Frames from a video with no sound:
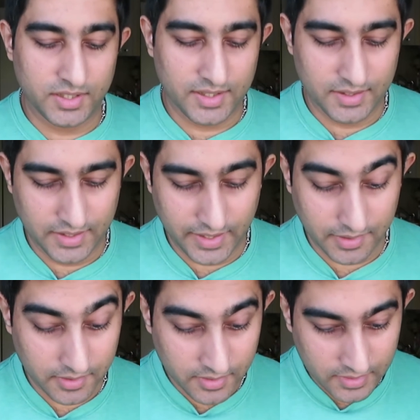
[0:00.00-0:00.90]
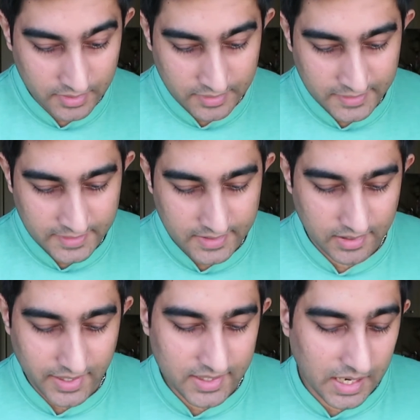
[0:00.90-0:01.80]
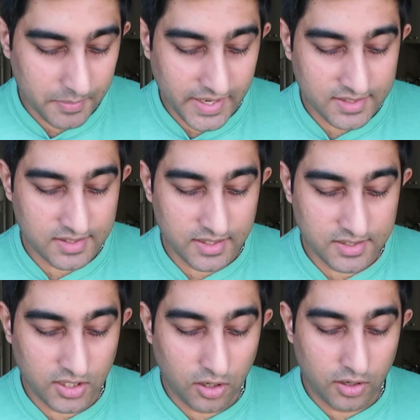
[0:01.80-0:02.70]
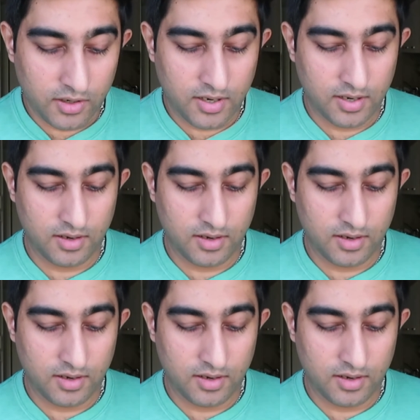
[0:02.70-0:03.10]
it in the end. Right, up next is your